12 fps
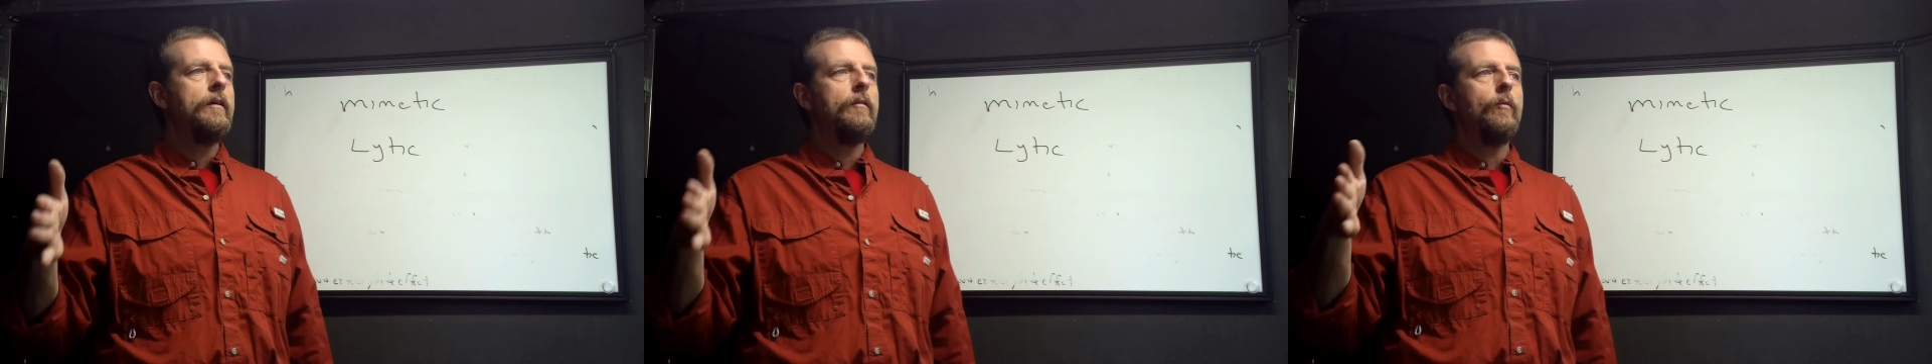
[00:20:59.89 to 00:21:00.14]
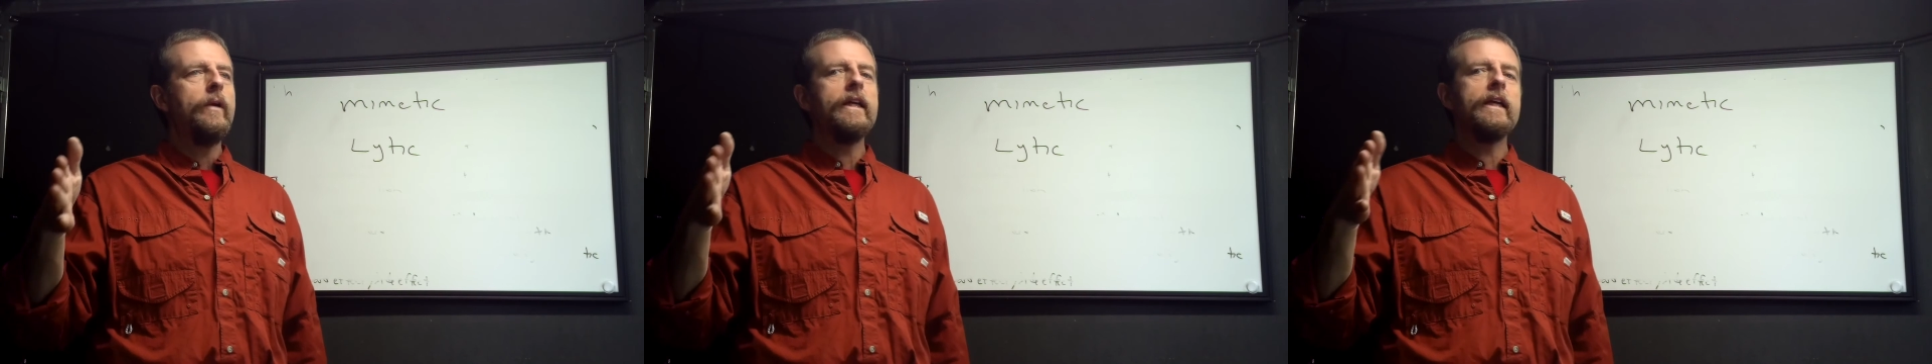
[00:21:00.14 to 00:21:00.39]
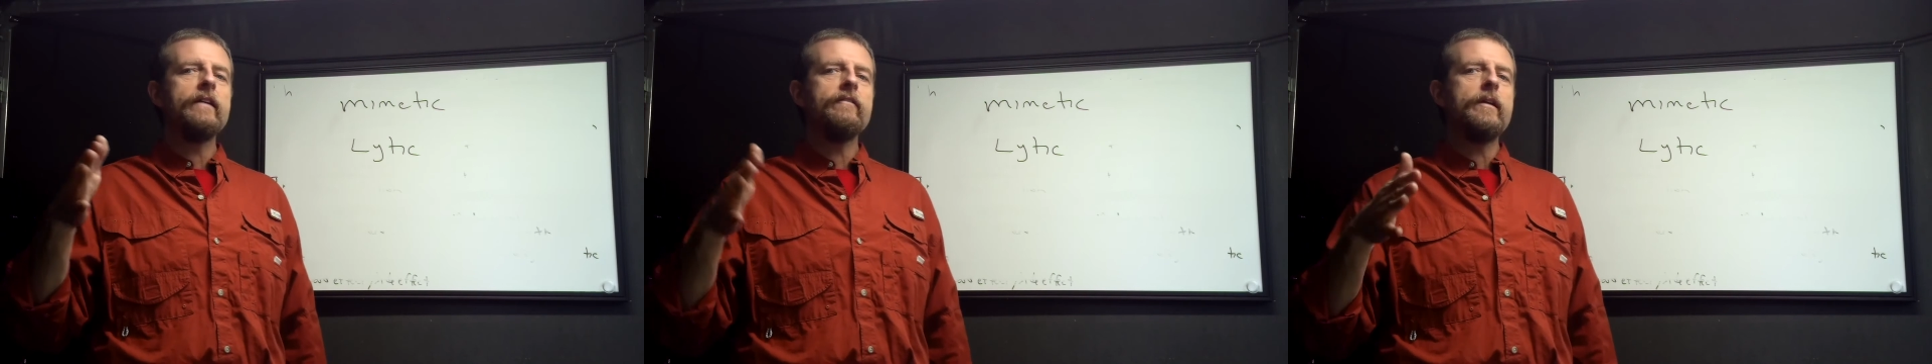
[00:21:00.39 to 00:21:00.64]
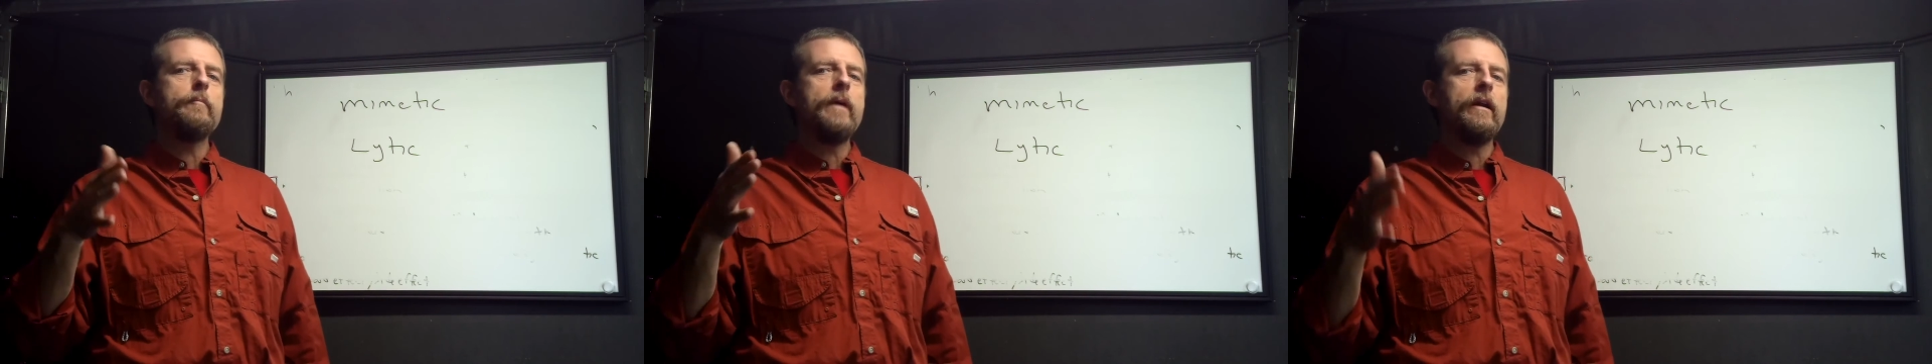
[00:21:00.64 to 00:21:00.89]
we can give
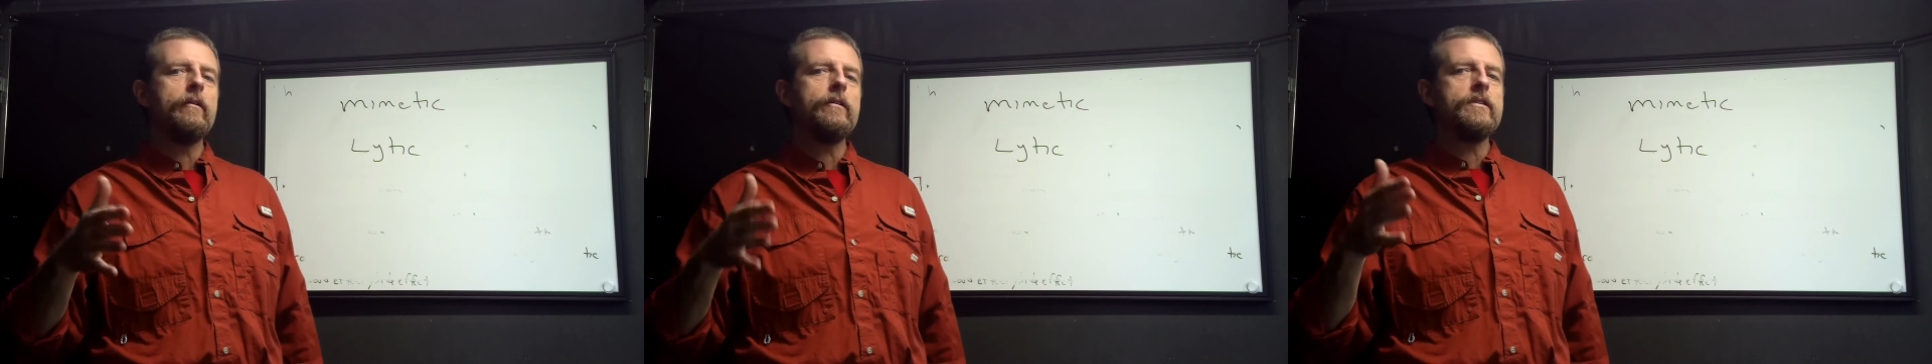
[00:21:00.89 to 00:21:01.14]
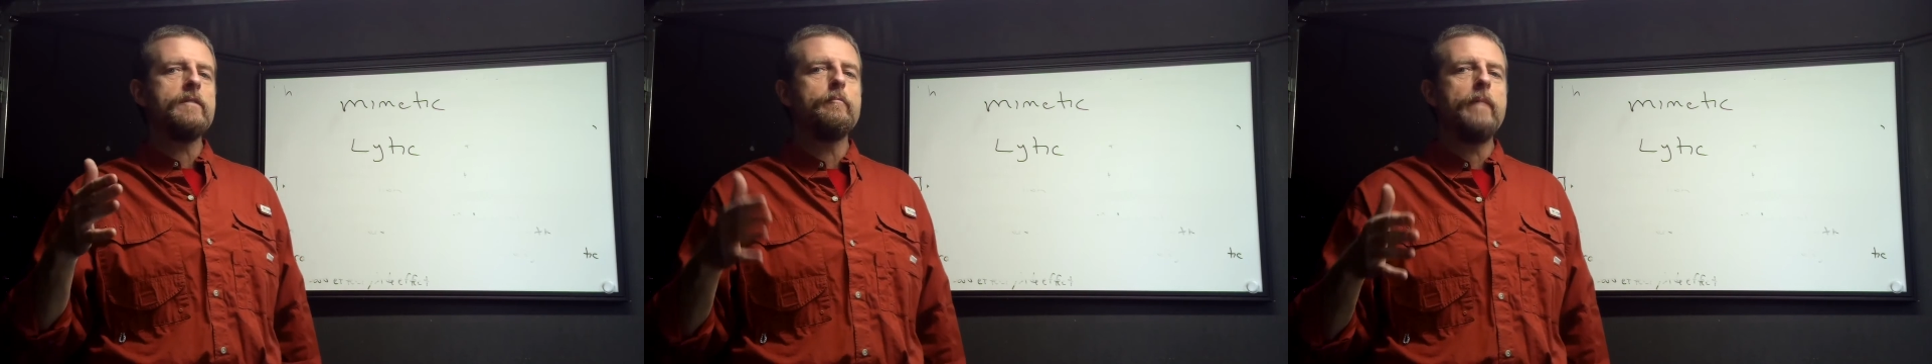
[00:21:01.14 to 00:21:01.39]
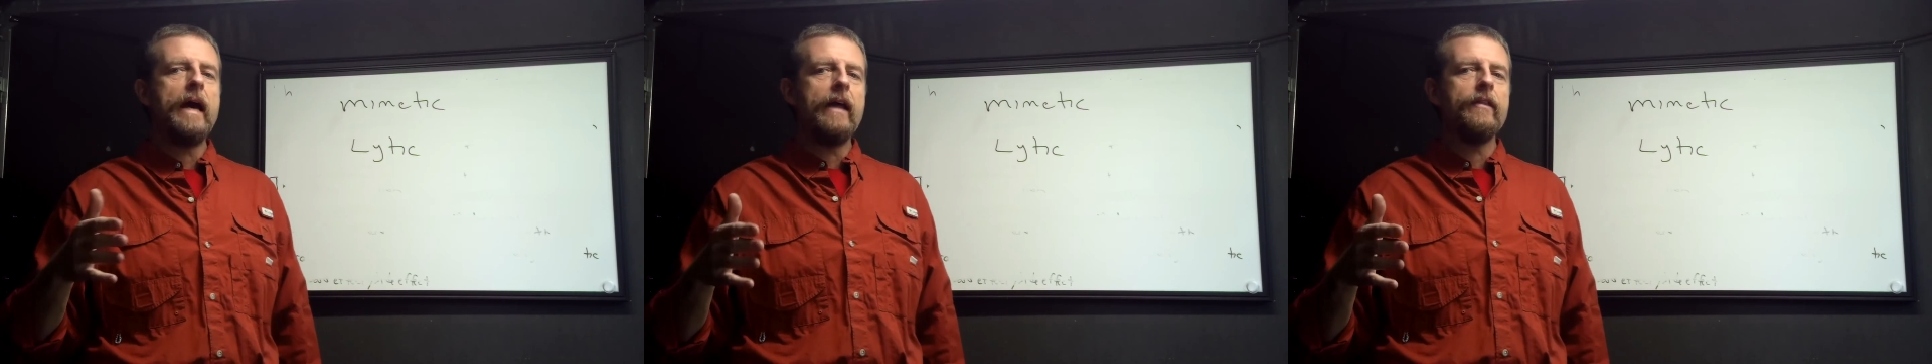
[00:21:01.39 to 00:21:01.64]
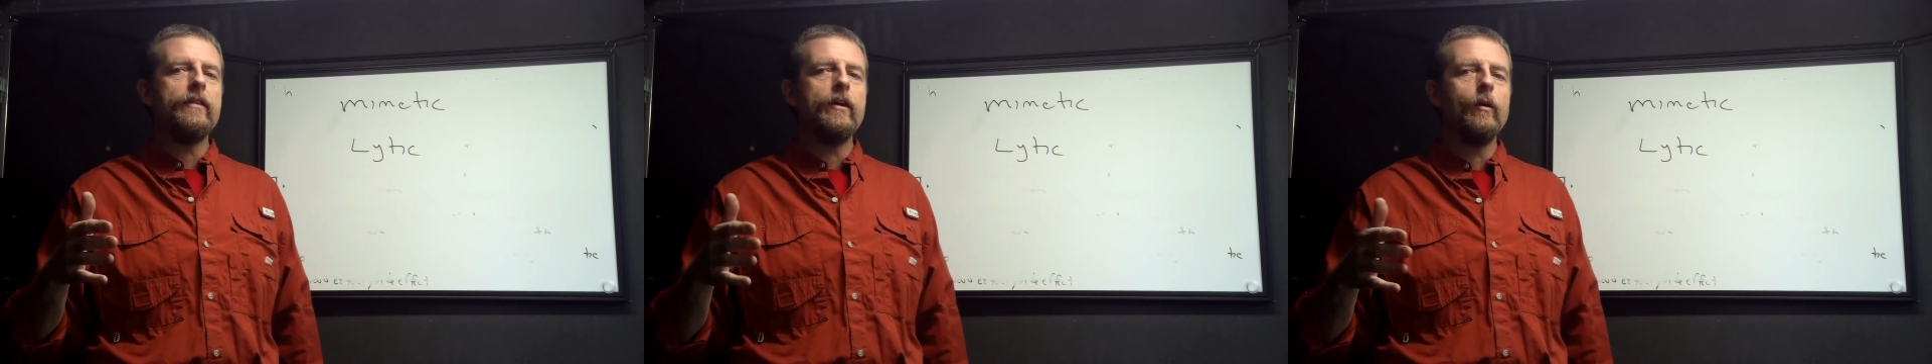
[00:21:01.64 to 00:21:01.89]
a
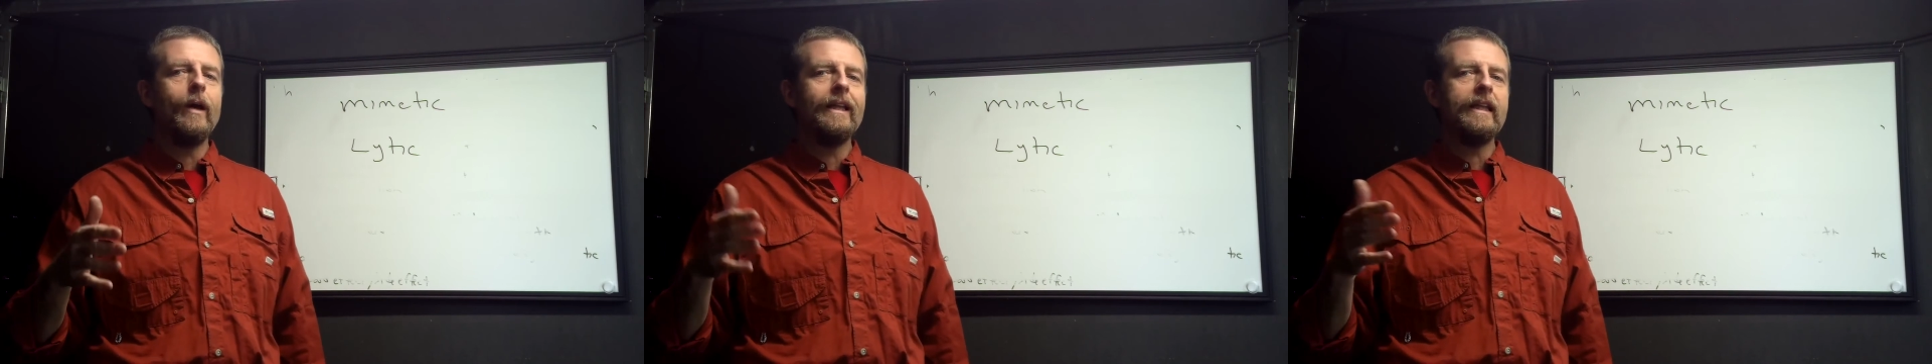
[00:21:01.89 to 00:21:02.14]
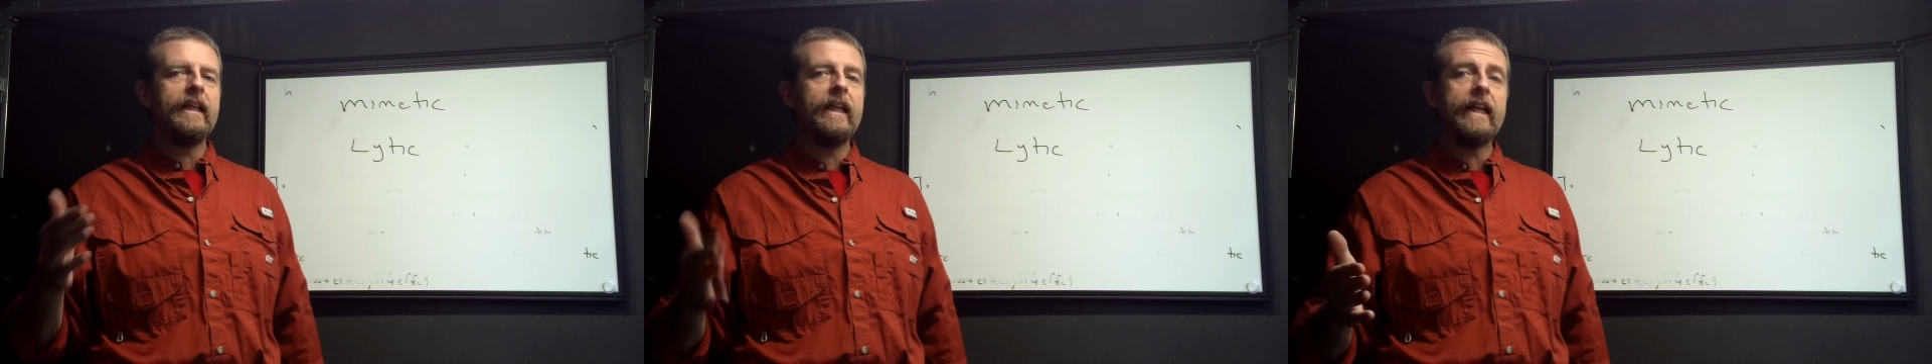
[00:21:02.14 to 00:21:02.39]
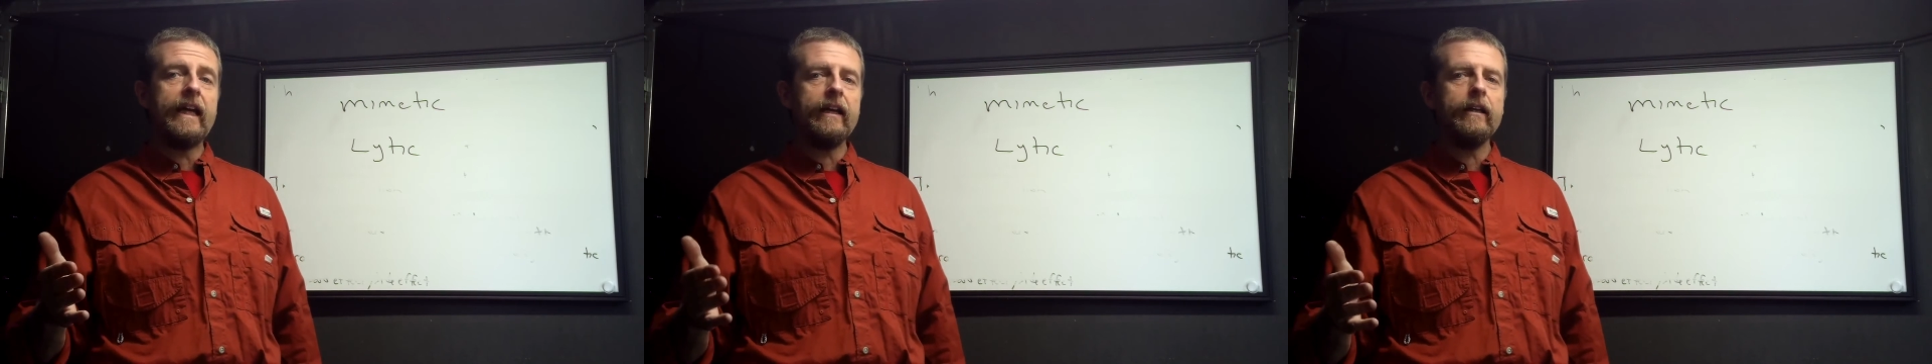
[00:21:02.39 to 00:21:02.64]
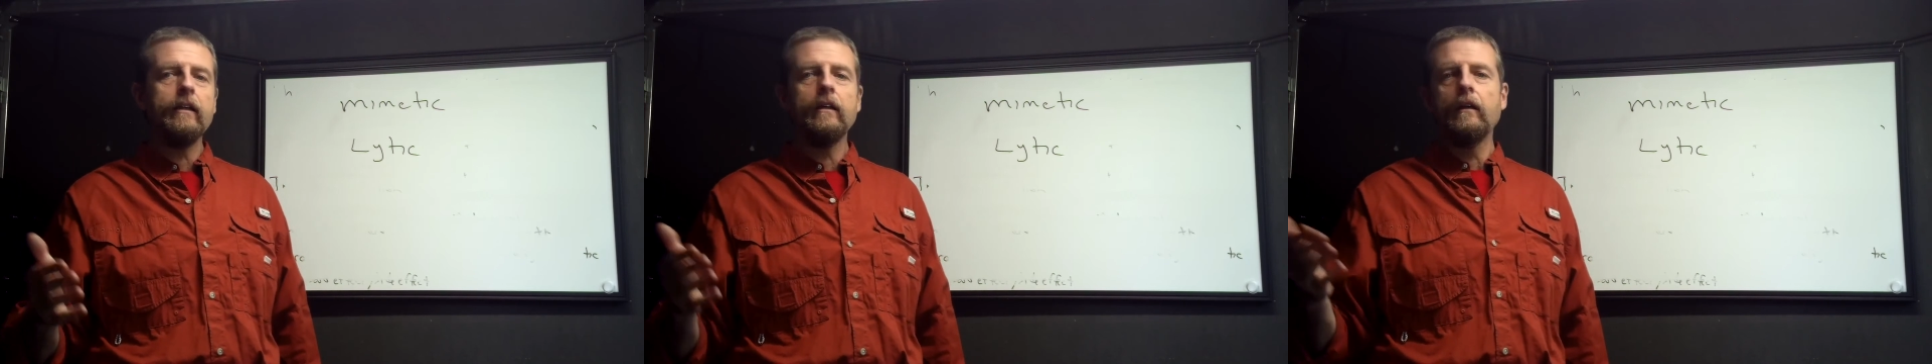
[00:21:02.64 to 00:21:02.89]
parasympatholytic,